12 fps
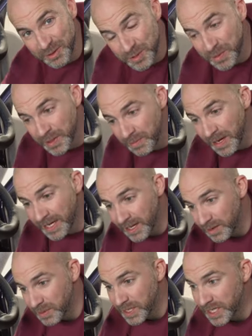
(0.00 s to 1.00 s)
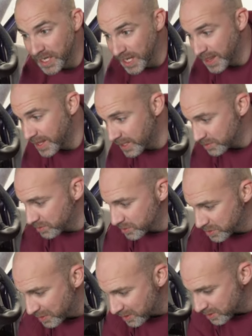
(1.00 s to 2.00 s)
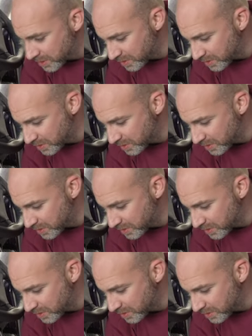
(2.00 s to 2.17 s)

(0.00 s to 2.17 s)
forward to putting the main carpet in, and that's what I'm just about to